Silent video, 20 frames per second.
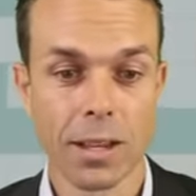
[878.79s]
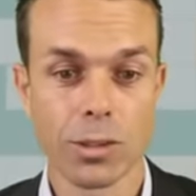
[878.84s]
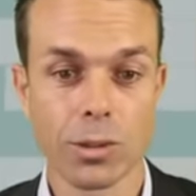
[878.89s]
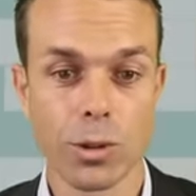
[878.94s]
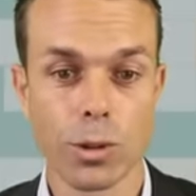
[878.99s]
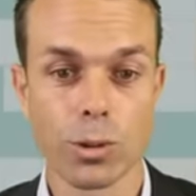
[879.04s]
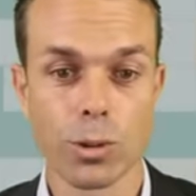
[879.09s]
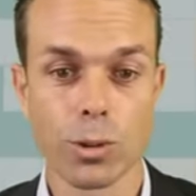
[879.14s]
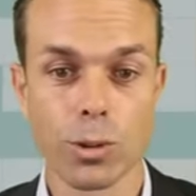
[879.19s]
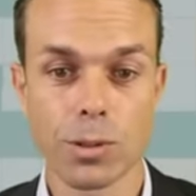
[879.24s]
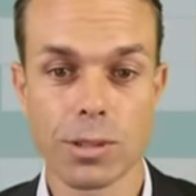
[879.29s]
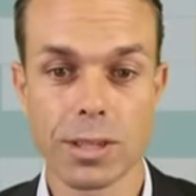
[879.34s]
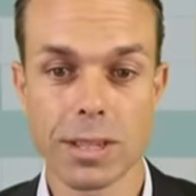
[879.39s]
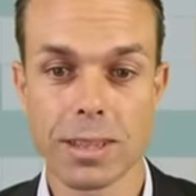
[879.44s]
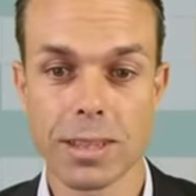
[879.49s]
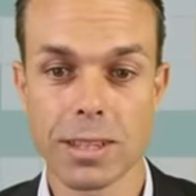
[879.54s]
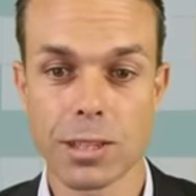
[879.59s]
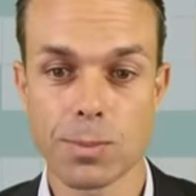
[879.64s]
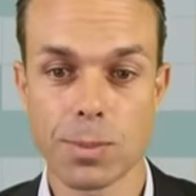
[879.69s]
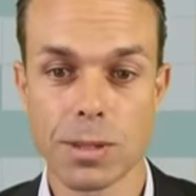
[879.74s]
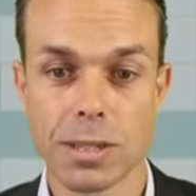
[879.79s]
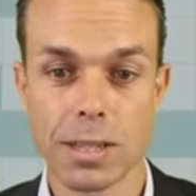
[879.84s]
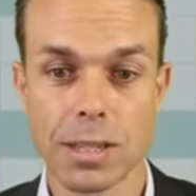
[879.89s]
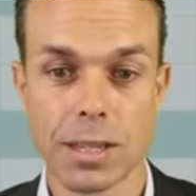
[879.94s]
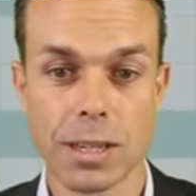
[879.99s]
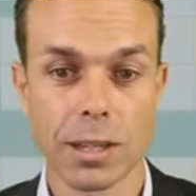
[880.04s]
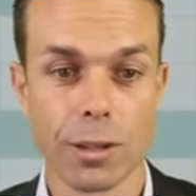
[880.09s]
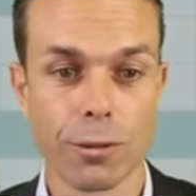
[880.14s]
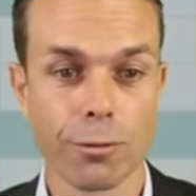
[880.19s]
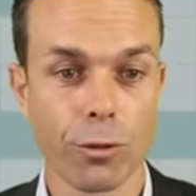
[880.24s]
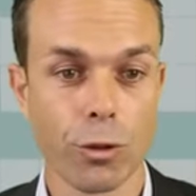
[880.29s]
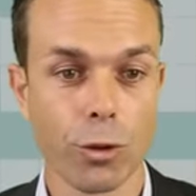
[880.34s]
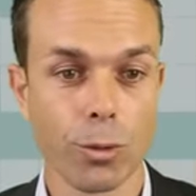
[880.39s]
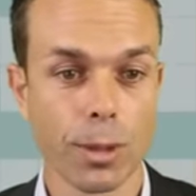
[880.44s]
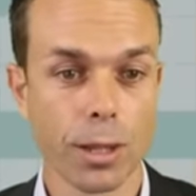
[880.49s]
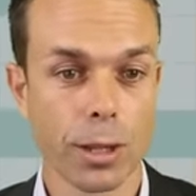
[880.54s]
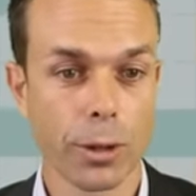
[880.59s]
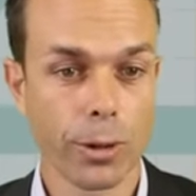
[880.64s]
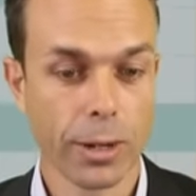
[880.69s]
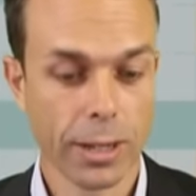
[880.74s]
So using this particular
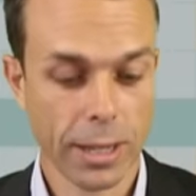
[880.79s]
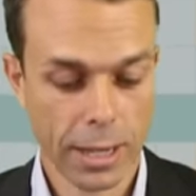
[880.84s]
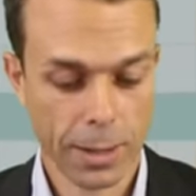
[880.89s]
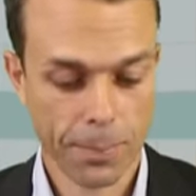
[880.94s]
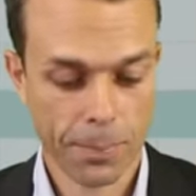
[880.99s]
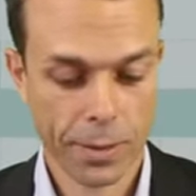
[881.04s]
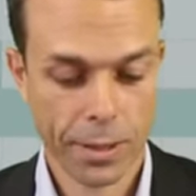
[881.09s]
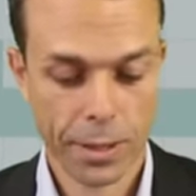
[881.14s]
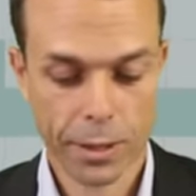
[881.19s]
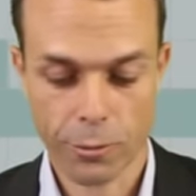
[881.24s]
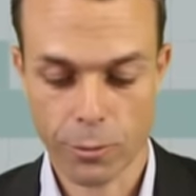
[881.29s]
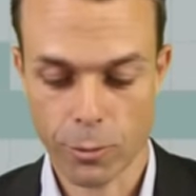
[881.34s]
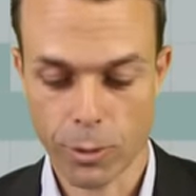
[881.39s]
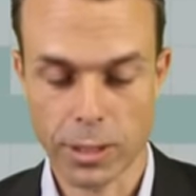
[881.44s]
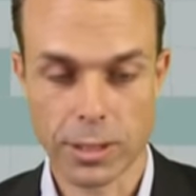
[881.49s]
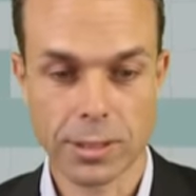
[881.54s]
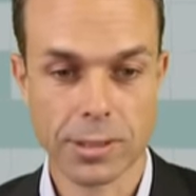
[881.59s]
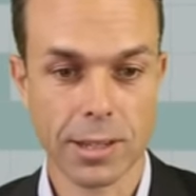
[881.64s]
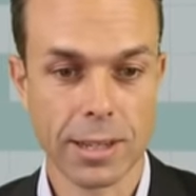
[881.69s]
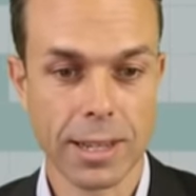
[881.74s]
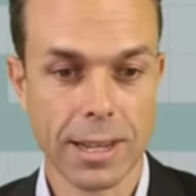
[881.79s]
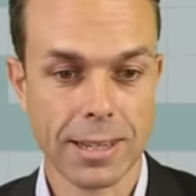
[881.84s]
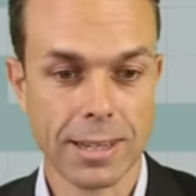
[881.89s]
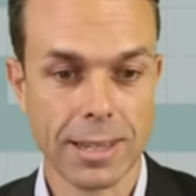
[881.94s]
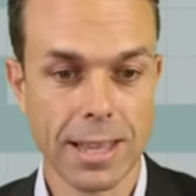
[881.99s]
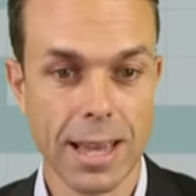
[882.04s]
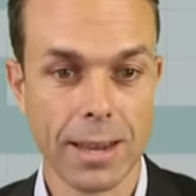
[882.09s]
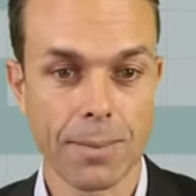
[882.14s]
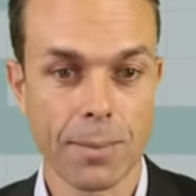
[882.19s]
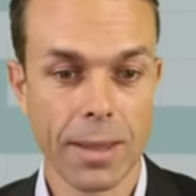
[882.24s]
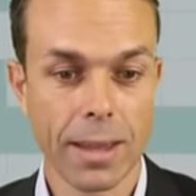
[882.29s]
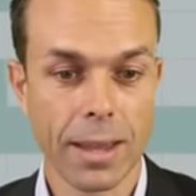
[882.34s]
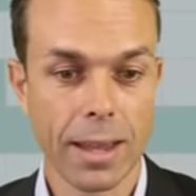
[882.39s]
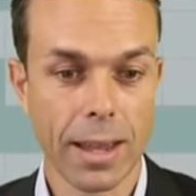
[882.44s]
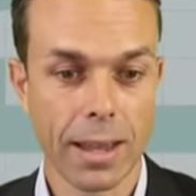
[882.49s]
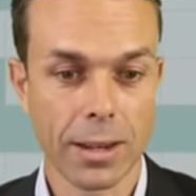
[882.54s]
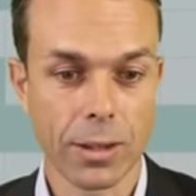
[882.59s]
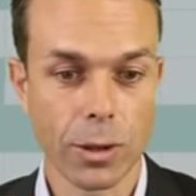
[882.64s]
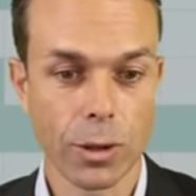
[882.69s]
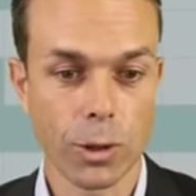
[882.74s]
formula again, if we select that
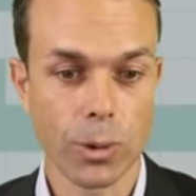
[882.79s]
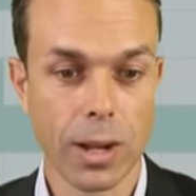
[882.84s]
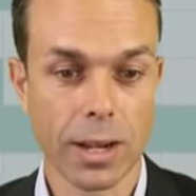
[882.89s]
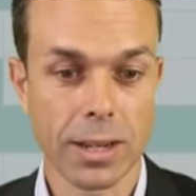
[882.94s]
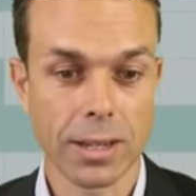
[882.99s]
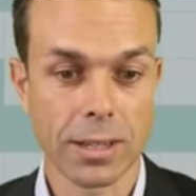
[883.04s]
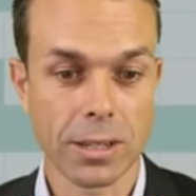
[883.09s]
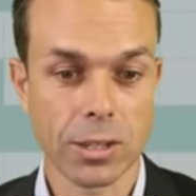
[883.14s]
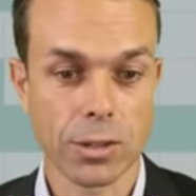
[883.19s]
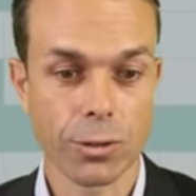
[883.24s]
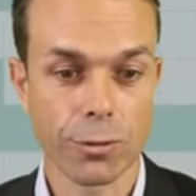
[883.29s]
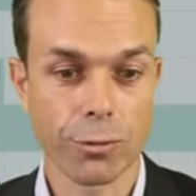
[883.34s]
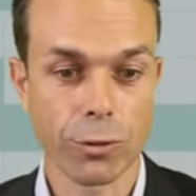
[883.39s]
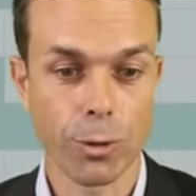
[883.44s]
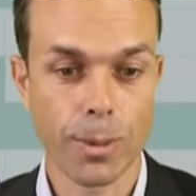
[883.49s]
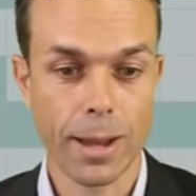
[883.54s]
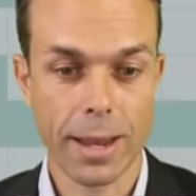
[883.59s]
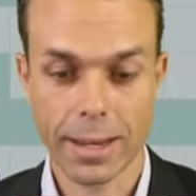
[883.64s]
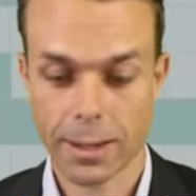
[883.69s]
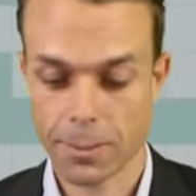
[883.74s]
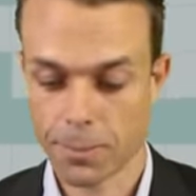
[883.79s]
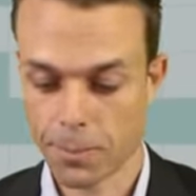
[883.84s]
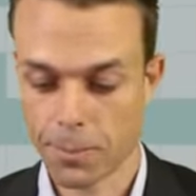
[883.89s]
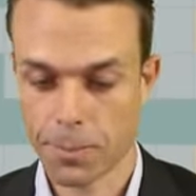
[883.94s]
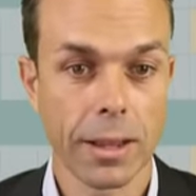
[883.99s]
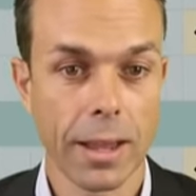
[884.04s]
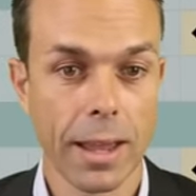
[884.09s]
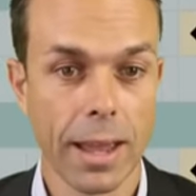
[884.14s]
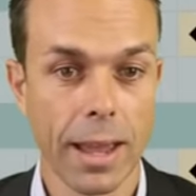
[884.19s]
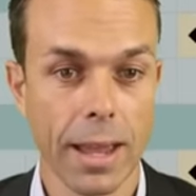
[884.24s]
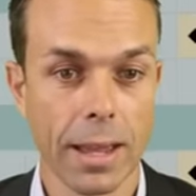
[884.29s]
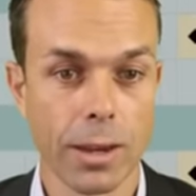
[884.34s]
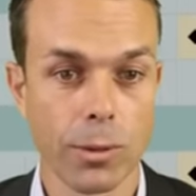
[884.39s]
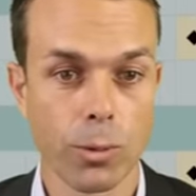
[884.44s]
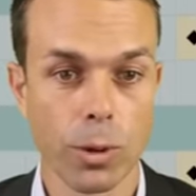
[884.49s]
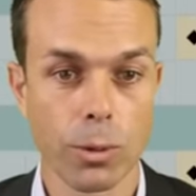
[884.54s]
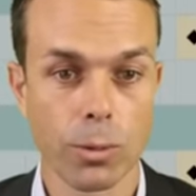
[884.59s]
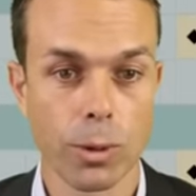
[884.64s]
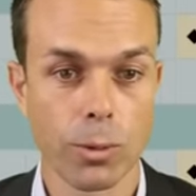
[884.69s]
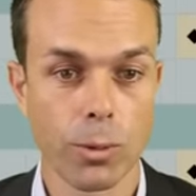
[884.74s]
and go to our conditional formatting,
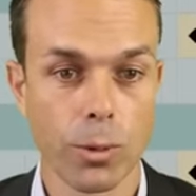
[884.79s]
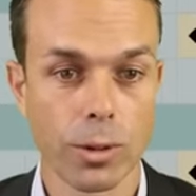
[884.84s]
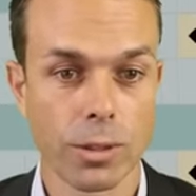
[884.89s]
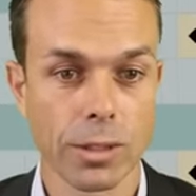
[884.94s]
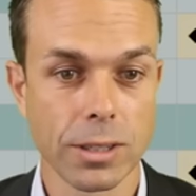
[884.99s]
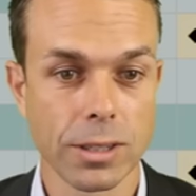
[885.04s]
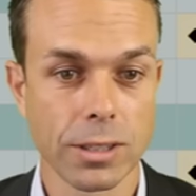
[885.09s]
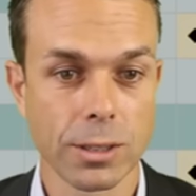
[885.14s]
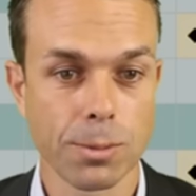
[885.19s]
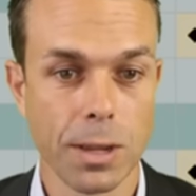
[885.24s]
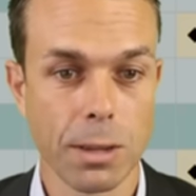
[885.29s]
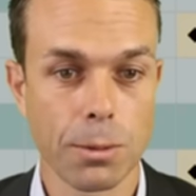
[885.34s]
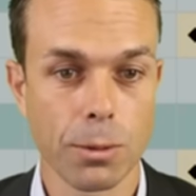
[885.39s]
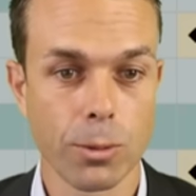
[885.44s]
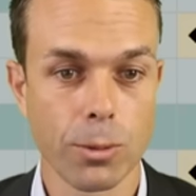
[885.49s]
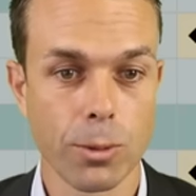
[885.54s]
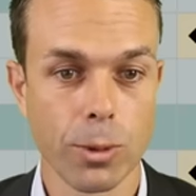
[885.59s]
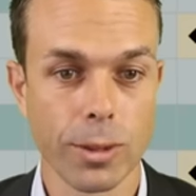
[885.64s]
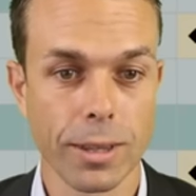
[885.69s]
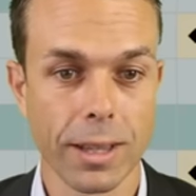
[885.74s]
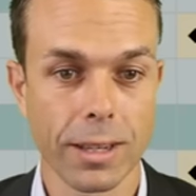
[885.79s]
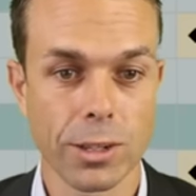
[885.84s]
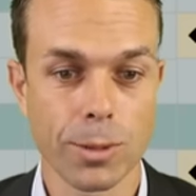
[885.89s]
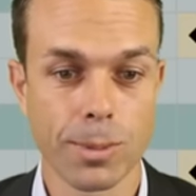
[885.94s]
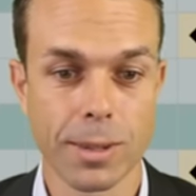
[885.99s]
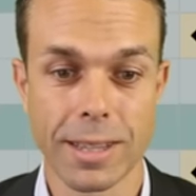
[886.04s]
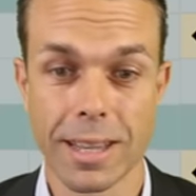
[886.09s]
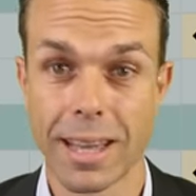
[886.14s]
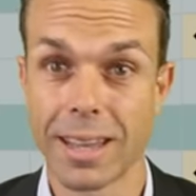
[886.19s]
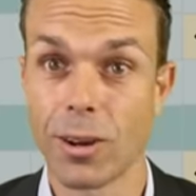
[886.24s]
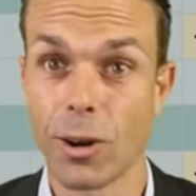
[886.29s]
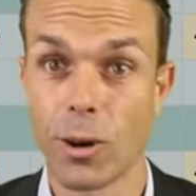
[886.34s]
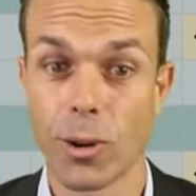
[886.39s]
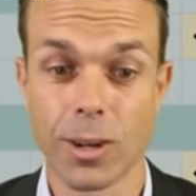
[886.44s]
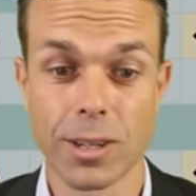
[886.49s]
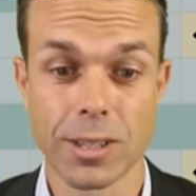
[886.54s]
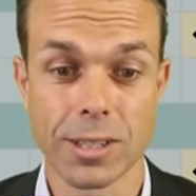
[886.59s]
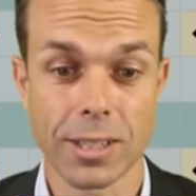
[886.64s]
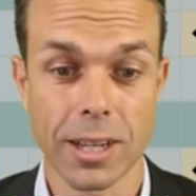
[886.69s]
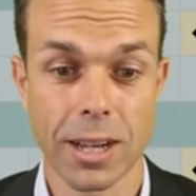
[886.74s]
And what we want is maybe we want that to be that
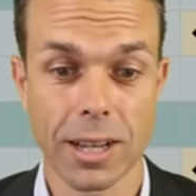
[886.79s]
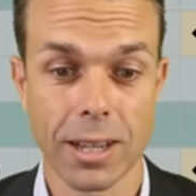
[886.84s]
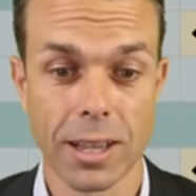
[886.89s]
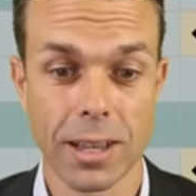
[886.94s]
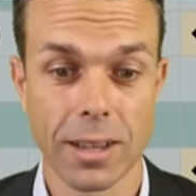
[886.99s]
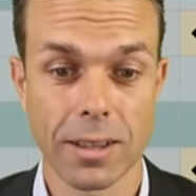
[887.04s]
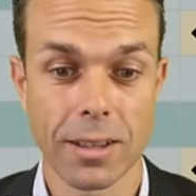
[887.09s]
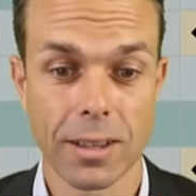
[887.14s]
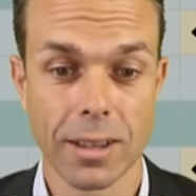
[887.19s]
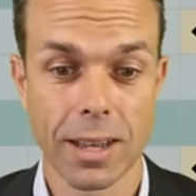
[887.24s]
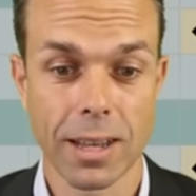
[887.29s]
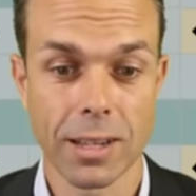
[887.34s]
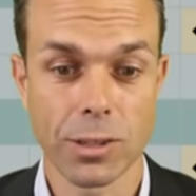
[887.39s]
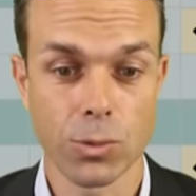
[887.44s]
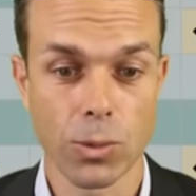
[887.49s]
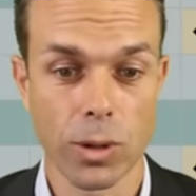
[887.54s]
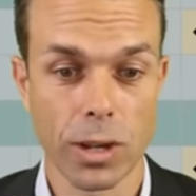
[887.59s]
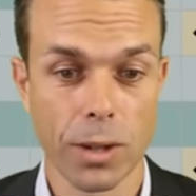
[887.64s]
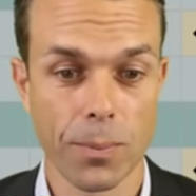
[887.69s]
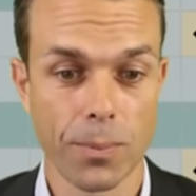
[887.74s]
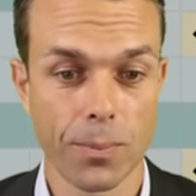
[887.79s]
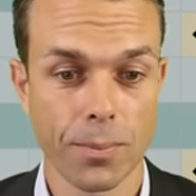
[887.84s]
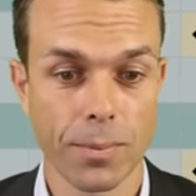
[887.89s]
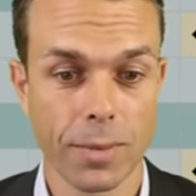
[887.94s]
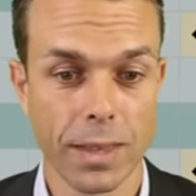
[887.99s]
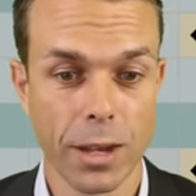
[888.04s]
orange color as well.